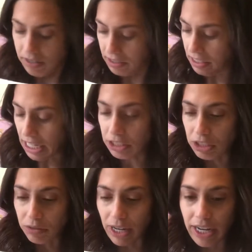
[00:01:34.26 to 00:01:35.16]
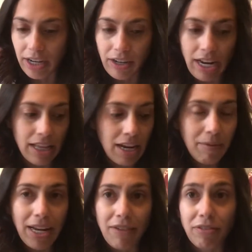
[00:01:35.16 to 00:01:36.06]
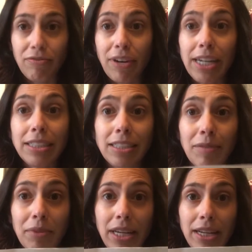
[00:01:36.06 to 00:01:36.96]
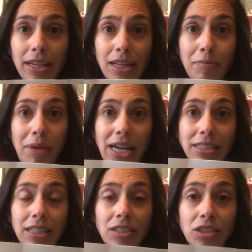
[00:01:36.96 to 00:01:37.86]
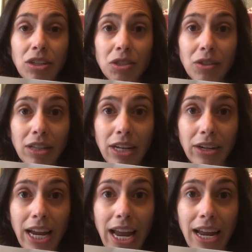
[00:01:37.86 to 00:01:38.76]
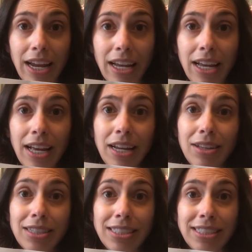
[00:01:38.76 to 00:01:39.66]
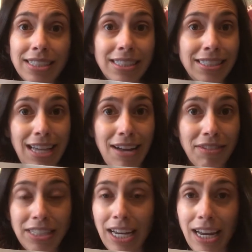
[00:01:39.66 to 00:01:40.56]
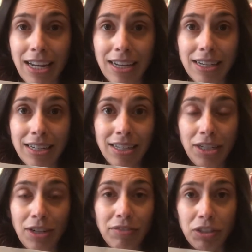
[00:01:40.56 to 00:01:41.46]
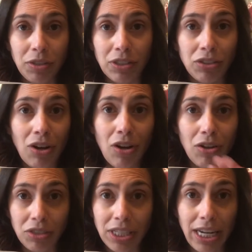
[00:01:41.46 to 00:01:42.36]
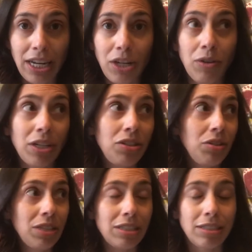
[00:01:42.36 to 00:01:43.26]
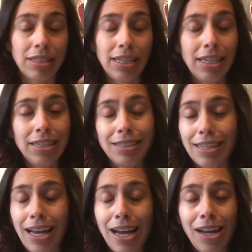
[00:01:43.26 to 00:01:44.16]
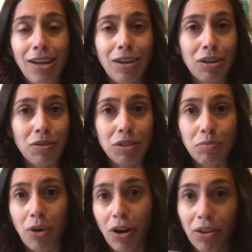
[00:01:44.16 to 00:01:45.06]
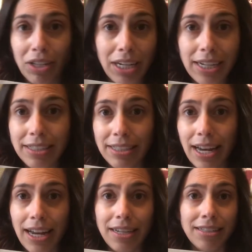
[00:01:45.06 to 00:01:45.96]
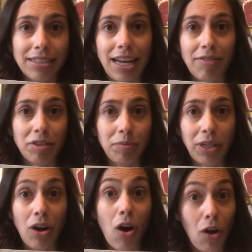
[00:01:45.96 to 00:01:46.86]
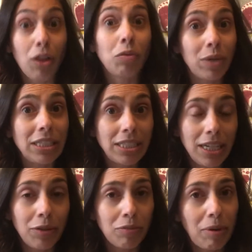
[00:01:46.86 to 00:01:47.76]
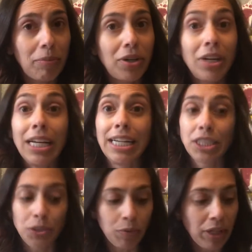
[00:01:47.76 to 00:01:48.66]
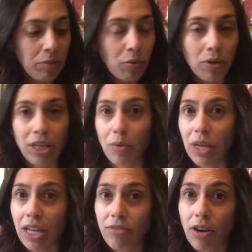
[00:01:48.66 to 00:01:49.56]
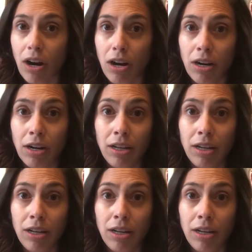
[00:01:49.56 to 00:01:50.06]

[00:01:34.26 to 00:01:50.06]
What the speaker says: section right here. And then I'm gonna have to find something in the magazine that starts with the letter A. Now this does not have to take, you don't have to do this all today. You could do this today, you can do it tomorrow, the next day. It doesn't have to be all in one sitting. Remember, it's really important that we give our